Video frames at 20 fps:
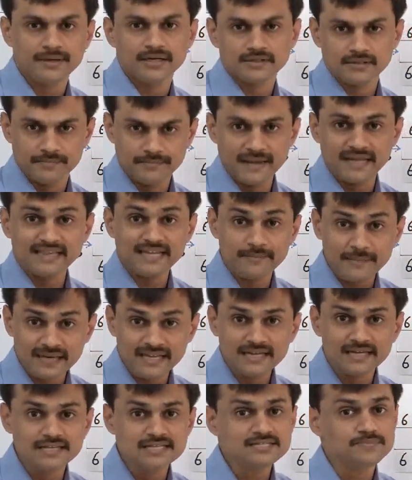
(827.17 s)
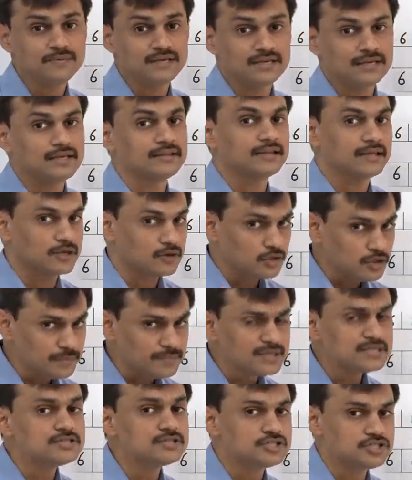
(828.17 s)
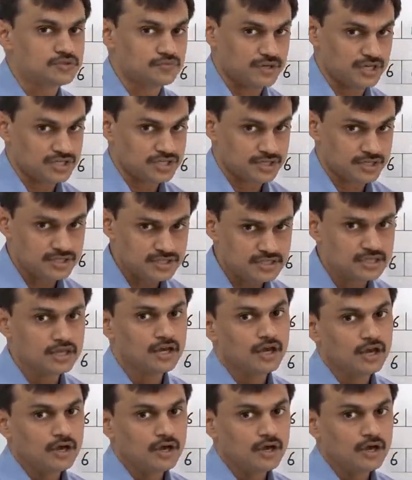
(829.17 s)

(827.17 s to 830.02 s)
but mathematically speaking, there could be situations